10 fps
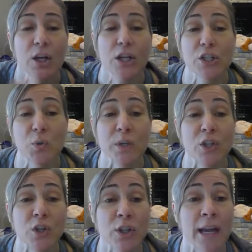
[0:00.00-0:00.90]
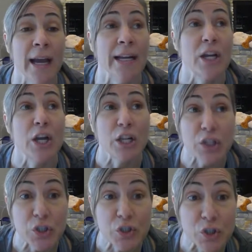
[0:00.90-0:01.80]
So we learned that
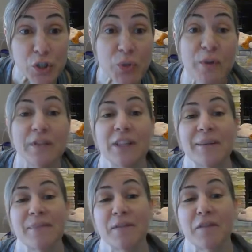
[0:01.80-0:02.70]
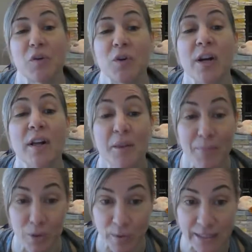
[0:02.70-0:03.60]
2 of the limbs of yoga, the
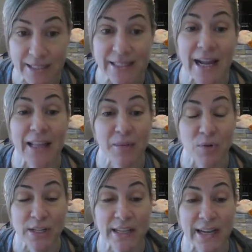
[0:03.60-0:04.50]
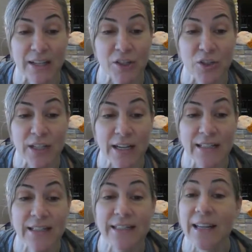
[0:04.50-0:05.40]
poses and the breathing
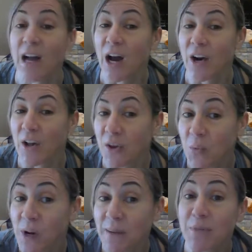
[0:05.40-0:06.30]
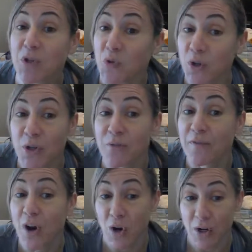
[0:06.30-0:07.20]
exercises. Another one I'm sure you've
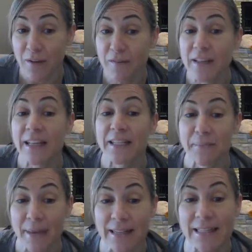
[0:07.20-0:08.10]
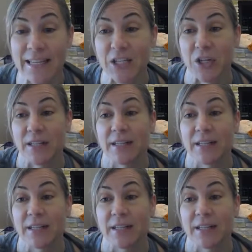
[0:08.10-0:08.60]
heard of is meditation.